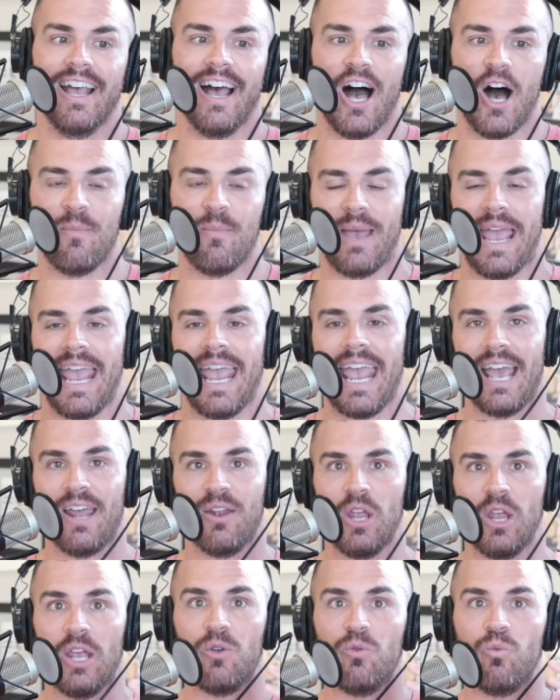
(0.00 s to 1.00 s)
And
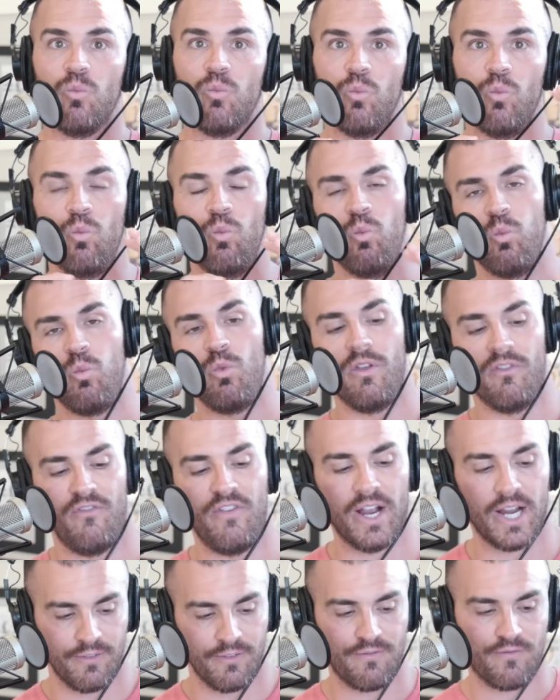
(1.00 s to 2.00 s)
in the
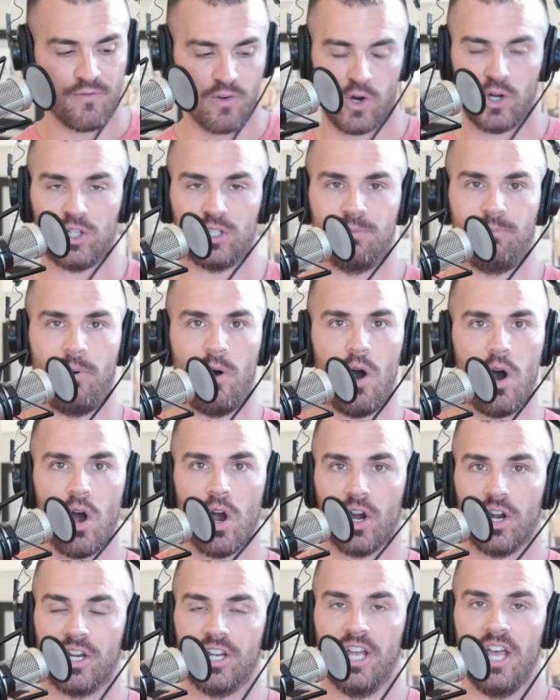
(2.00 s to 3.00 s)
very first
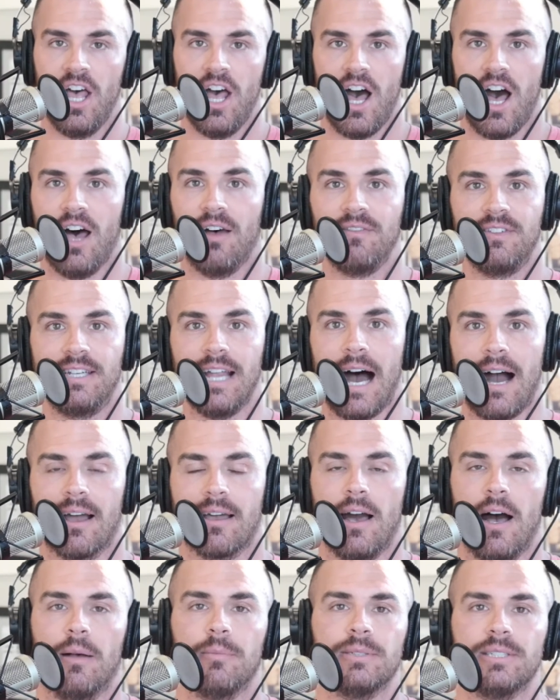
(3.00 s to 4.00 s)
part of
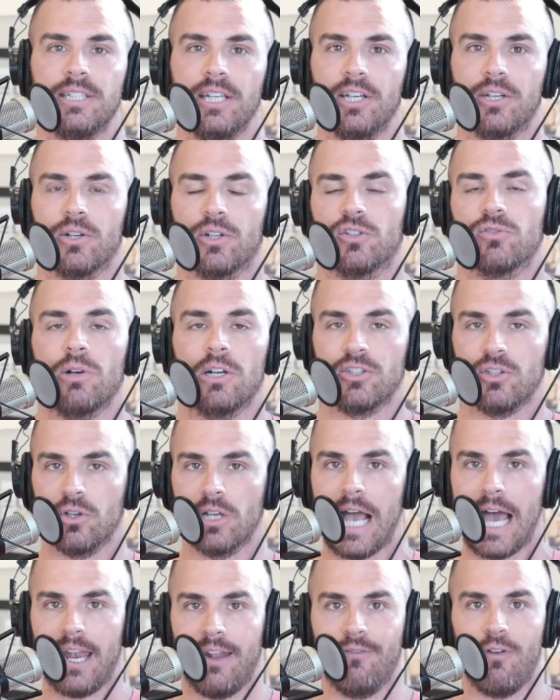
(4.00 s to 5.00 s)
.com Secrets, Russell
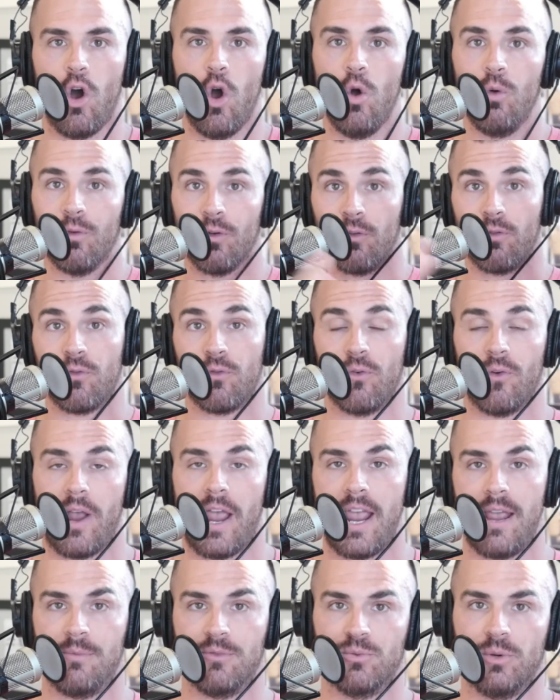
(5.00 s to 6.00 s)
kind of
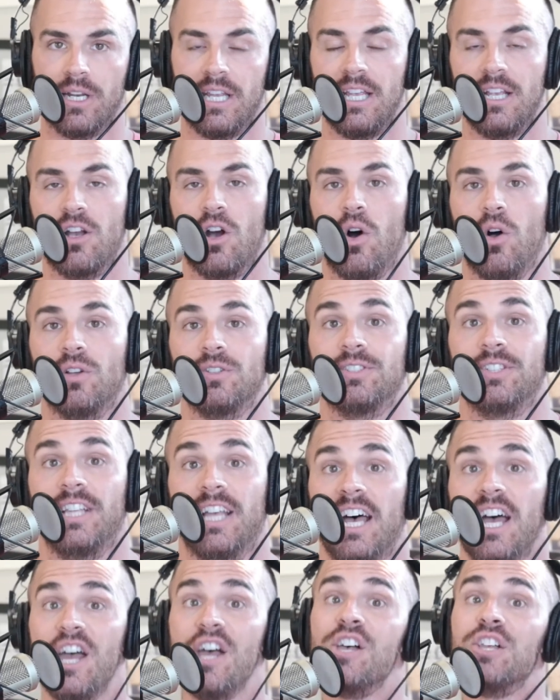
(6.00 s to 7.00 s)
overframes what he calls
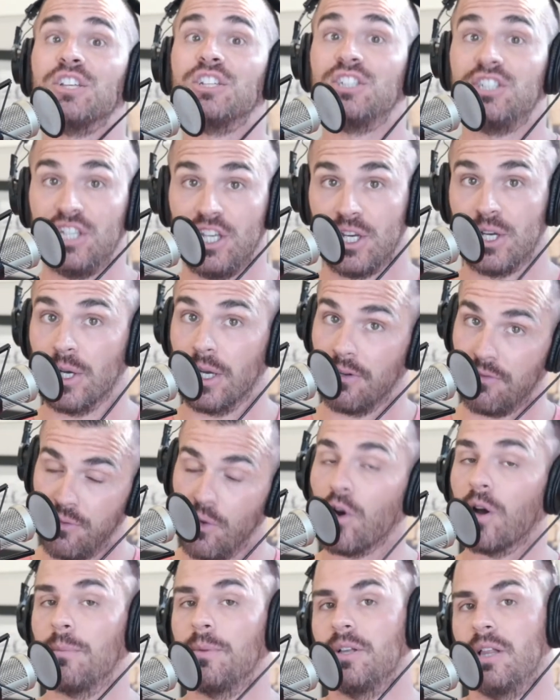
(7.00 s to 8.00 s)
the secret
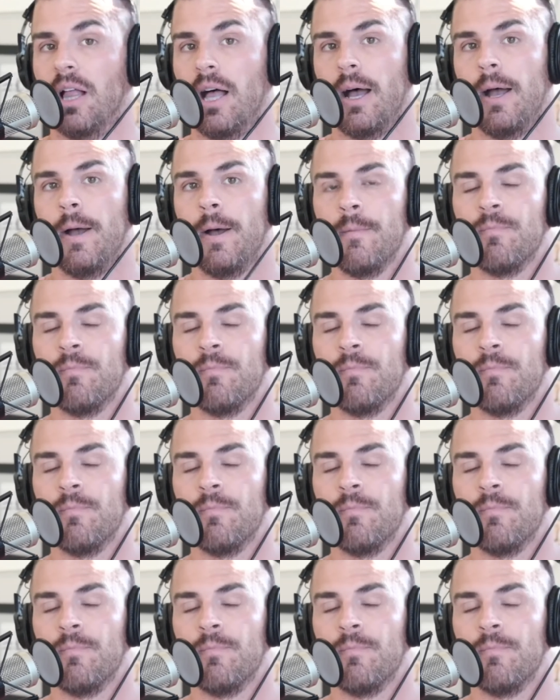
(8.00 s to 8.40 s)
formula